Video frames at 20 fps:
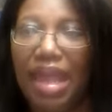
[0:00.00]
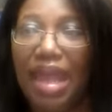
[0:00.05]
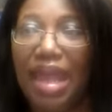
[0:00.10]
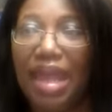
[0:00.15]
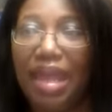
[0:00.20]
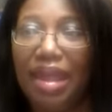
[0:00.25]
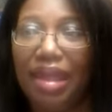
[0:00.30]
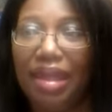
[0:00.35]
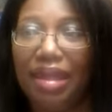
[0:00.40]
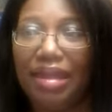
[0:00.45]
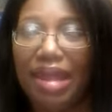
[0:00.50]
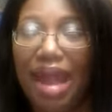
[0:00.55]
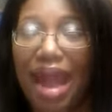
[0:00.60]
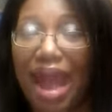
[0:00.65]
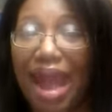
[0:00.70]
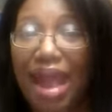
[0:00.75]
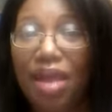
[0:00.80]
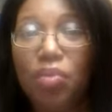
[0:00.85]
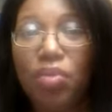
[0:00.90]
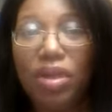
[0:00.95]
And
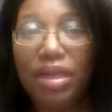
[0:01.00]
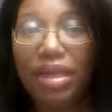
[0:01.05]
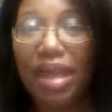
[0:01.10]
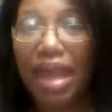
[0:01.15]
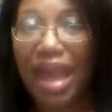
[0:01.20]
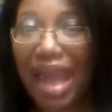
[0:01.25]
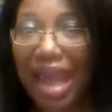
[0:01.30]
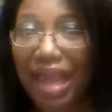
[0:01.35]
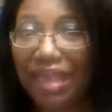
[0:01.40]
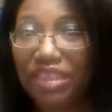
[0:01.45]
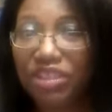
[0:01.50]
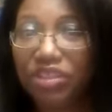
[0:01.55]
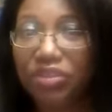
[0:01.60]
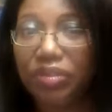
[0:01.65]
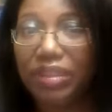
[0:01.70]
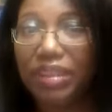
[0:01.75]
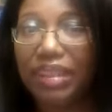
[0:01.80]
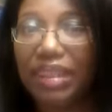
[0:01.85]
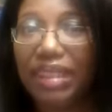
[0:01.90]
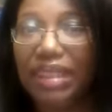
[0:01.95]
I would
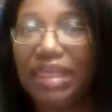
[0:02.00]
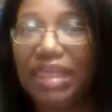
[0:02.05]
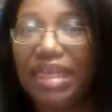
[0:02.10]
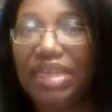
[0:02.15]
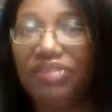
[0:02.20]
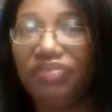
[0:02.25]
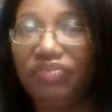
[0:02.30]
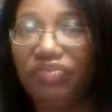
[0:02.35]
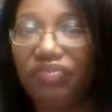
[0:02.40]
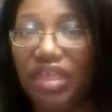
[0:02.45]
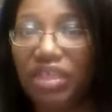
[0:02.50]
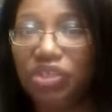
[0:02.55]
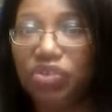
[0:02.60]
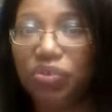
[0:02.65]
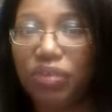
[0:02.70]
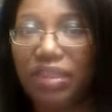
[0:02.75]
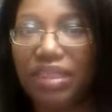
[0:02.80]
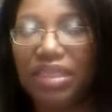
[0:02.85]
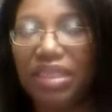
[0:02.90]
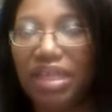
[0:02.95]
actually
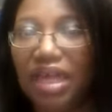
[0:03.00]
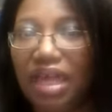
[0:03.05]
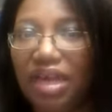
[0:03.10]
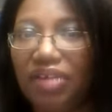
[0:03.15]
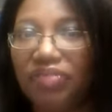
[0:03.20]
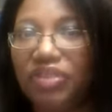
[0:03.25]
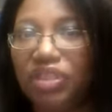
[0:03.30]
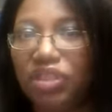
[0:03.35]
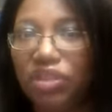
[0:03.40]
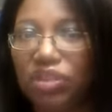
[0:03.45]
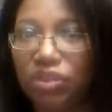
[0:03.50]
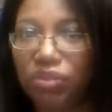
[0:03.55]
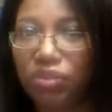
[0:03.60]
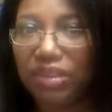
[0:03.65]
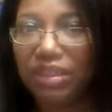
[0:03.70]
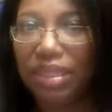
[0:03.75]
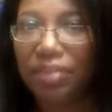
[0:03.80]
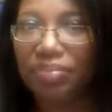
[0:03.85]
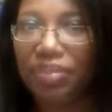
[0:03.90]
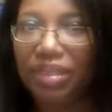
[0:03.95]
eventually love to do
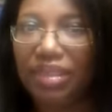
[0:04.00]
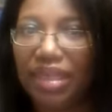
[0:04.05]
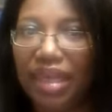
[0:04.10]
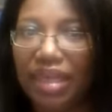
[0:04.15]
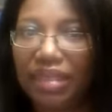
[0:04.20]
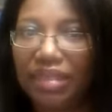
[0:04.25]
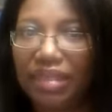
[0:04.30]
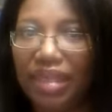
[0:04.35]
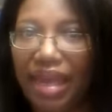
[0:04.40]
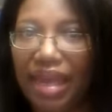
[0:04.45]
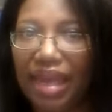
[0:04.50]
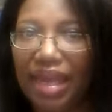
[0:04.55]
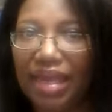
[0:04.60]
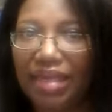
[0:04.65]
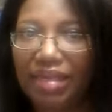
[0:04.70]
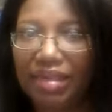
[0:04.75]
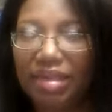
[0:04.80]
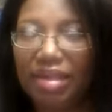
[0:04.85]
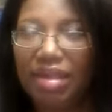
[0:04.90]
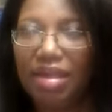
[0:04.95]
something like
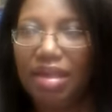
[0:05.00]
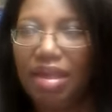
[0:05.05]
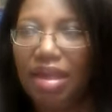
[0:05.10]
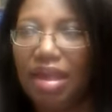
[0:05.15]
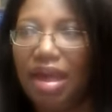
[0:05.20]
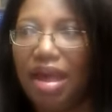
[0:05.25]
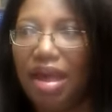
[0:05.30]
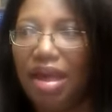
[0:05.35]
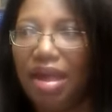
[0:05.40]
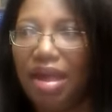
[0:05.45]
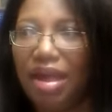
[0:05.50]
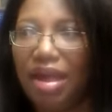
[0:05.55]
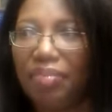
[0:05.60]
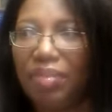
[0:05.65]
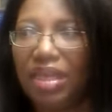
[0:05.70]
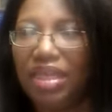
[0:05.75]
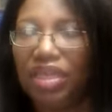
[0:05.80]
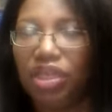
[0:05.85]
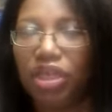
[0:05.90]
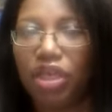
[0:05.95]
that,
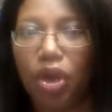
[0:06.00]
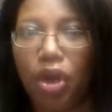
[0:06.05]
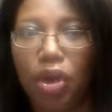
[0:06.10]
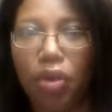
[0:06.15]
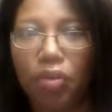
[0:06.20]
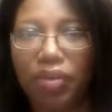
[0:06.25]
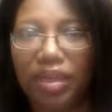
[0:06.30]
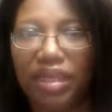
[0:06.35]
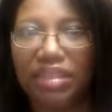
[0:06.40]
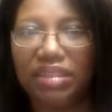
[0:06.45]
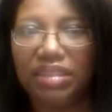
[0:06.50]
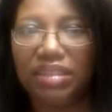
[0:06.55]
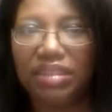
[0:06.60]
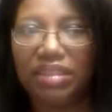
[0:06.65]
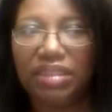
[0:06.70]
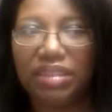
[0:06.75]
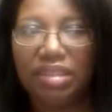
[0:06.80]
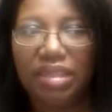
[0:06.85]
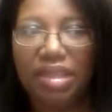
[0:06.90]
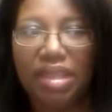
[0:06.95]
um,
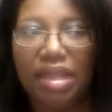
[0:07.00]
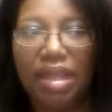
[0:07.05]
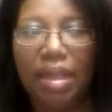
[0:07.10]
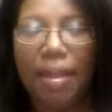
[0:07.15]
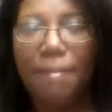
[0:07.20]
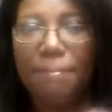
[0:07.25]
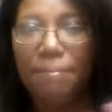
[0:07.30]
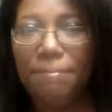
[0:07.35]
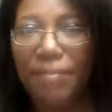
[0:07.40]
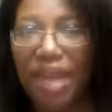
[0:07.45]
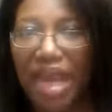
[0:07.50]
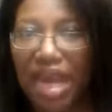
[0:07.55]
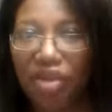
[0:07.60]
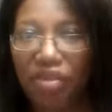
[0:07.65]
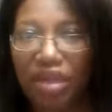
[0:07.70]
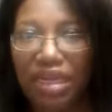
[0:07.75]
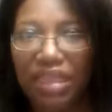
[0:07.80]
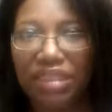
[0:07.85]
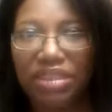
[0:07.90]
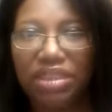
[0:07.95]
encourage
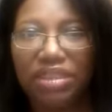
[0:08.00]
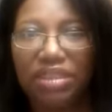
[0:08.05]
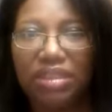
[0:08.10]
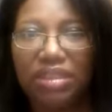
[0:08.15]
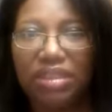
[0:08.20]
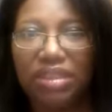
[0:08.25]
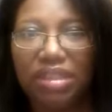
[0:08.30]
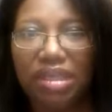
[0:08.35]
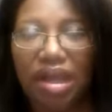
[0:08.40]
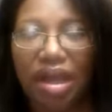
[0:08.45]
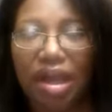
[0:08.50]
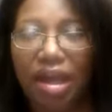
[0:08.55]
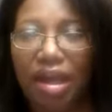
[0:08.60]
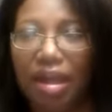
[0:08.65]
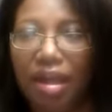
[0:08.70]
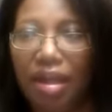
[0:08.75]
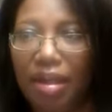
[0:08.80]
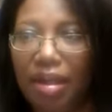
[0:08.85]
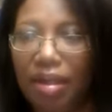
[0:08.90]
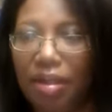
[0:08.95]
marriage.
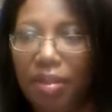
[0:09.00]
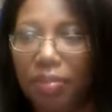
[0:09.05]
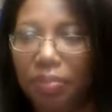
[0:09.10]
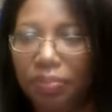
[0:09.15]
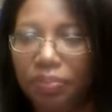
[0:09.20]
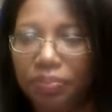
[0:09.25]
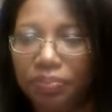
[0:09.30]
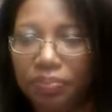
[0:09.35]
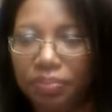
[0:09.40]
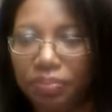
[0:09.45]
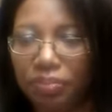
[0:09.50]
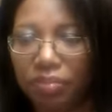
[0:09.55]
Um,